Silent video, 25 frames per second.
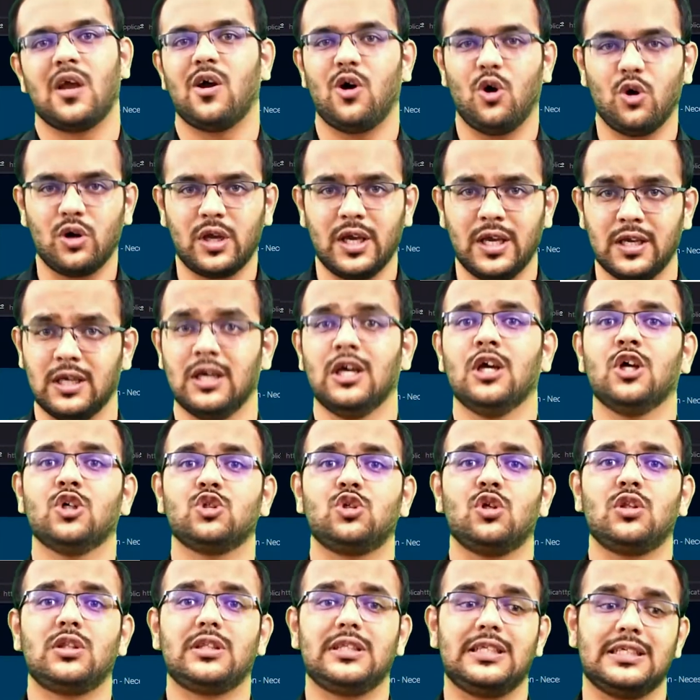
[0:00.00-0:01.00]
Okay,
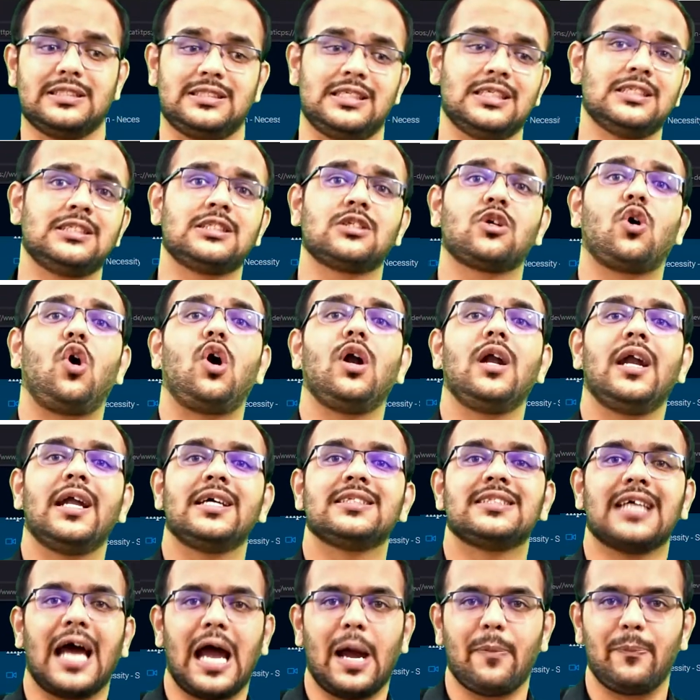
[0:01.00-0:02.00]
so this is called
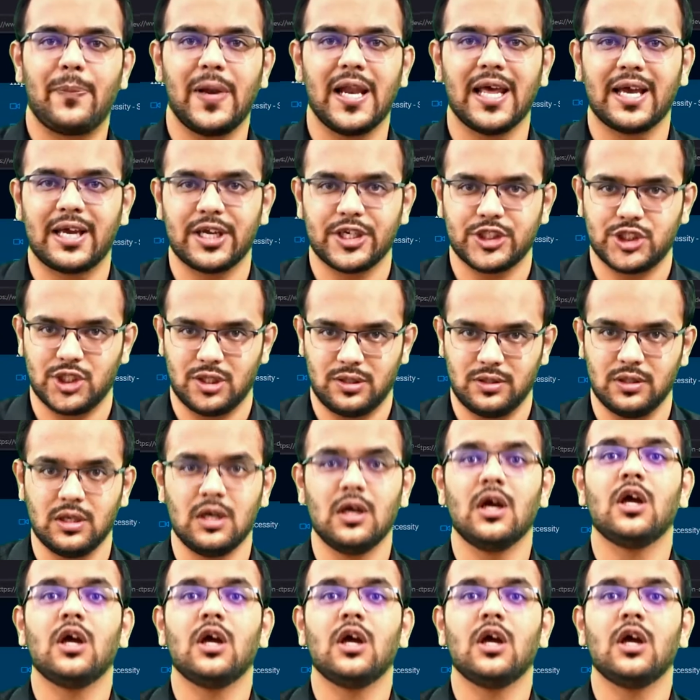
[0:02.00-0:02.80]
as application.